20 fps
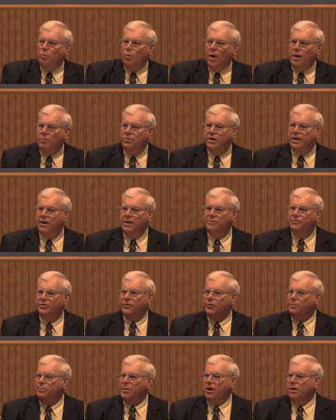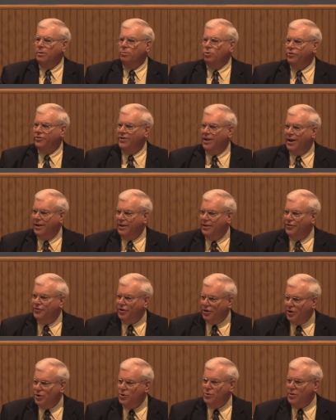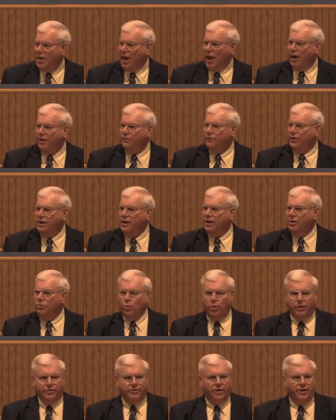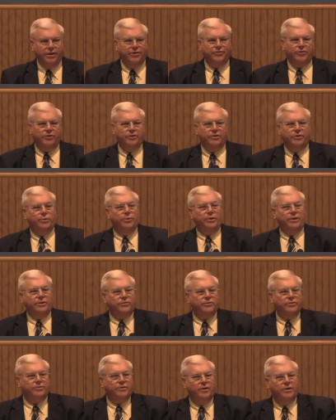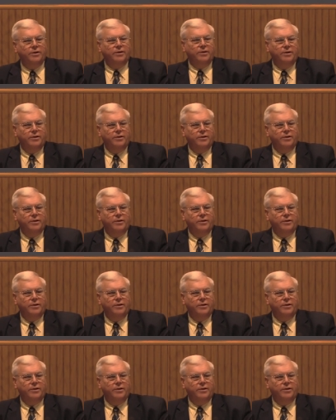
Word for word: Why would he give us a parable telling us to do that if he didn't want to listen to us?